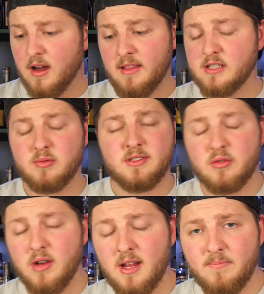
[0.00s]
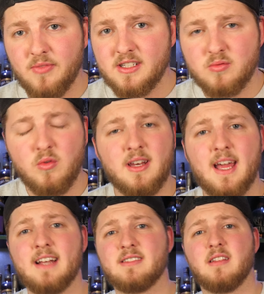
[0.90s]
This one's great. This one
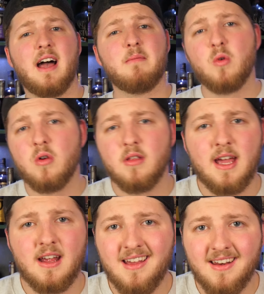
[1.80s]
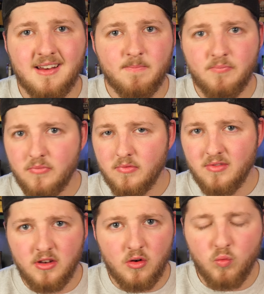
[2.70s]
has a lot more of that kind of,
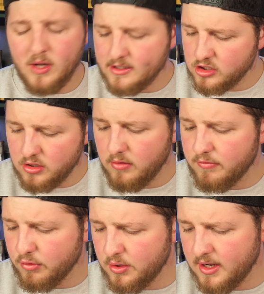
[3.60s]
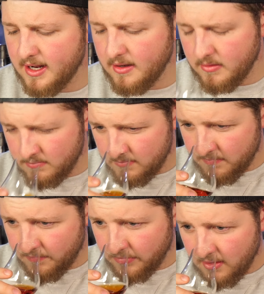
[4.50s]
you know, rich stewed fruit in it.
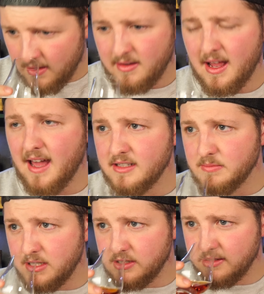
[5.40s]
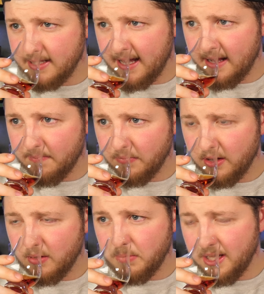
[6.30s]
Not as much as that,
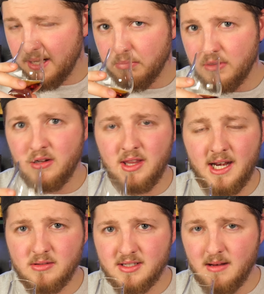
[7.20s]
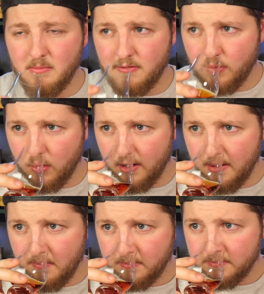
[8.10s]
you know, peanut brittle that I was getting
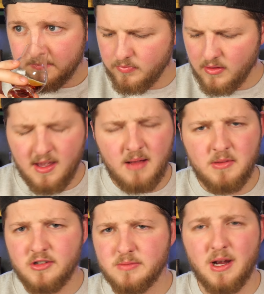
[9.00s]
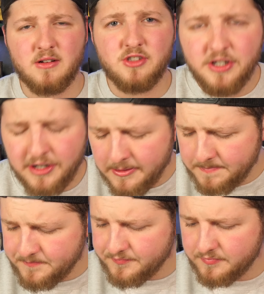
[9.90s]
before. I mean, there's brown sugar.
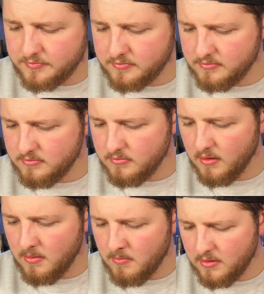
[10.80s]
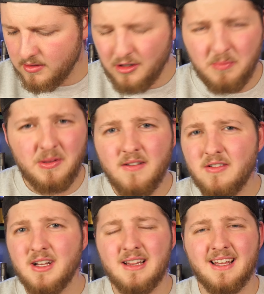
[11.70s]
A little bit of
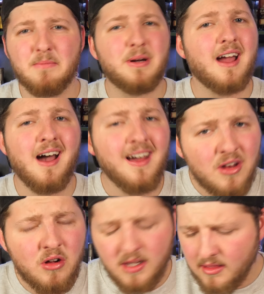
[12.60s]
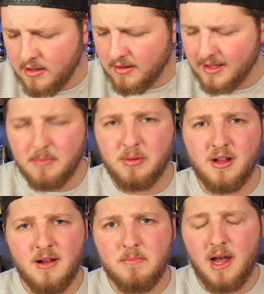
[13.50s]
a like pecan note in there, like a
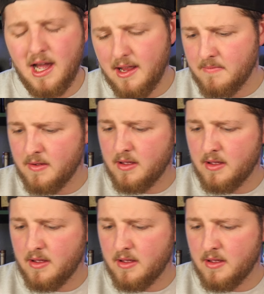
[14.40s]
pecan pie.